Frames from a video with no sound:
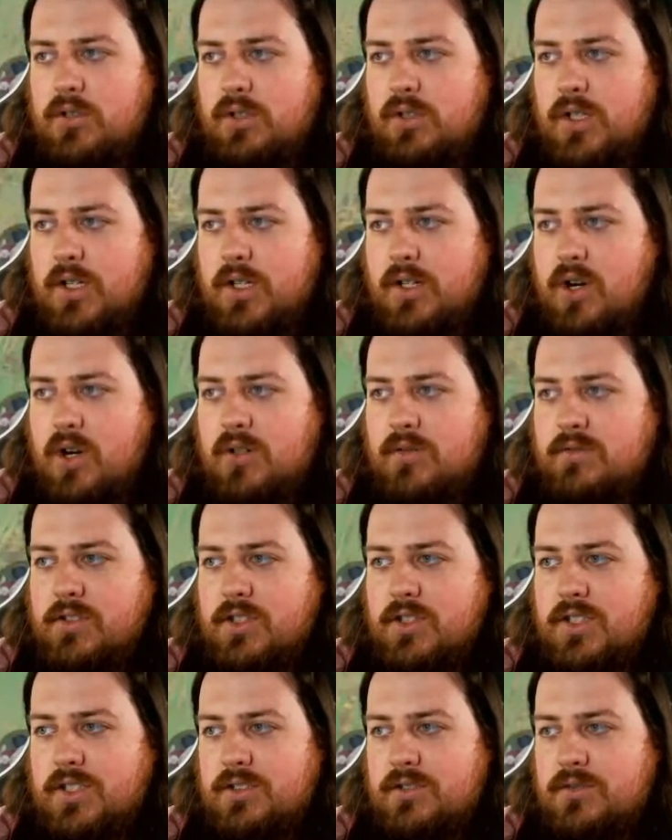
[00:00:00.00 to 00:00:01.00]
Hi,
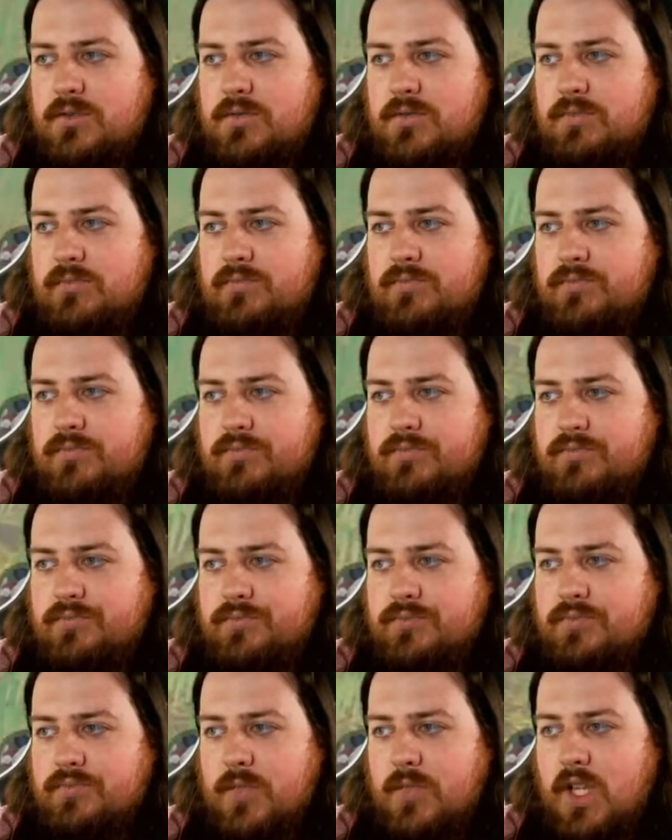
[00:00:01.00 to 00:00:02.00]
Carnivine.
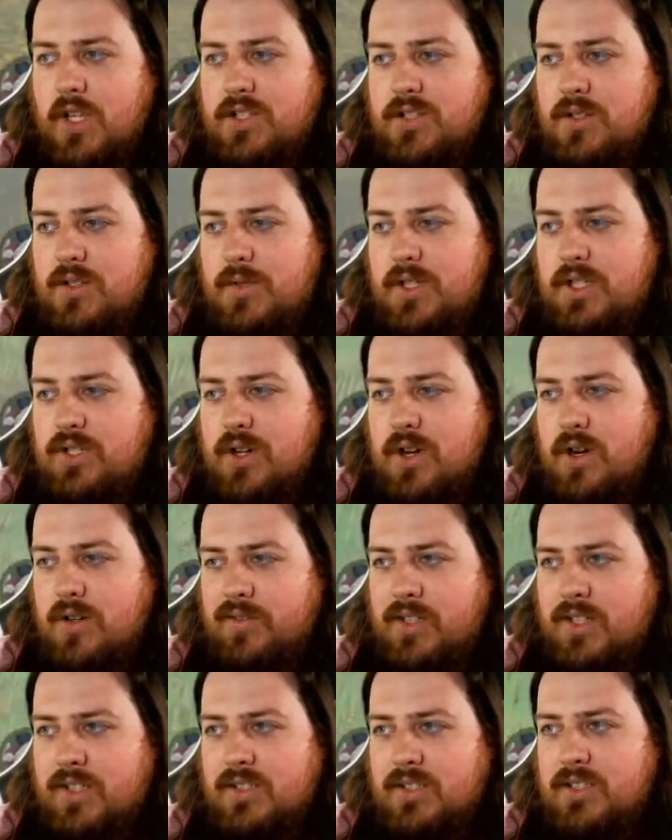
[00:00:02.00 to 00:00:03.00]
Nice to meet you,
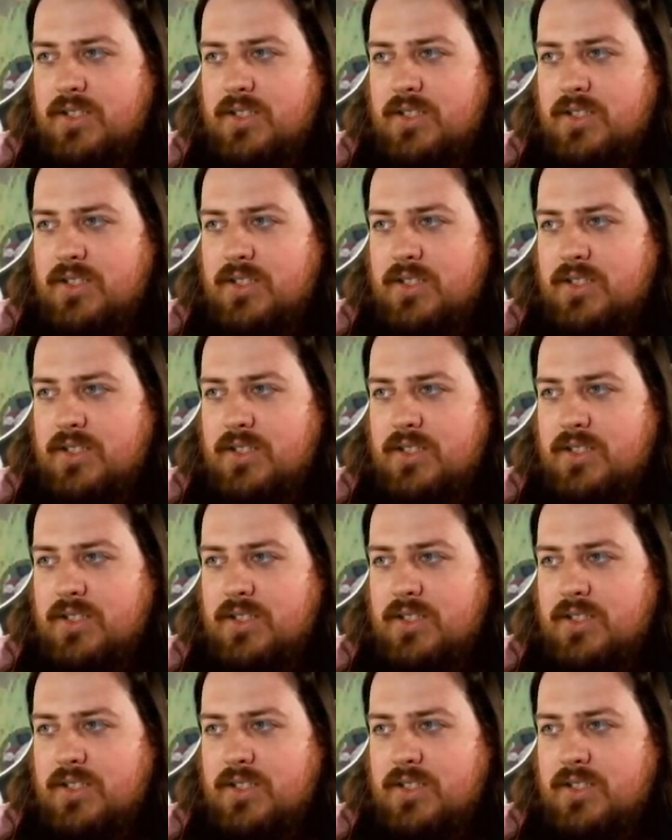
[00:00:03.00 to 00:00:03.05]
Carnivine.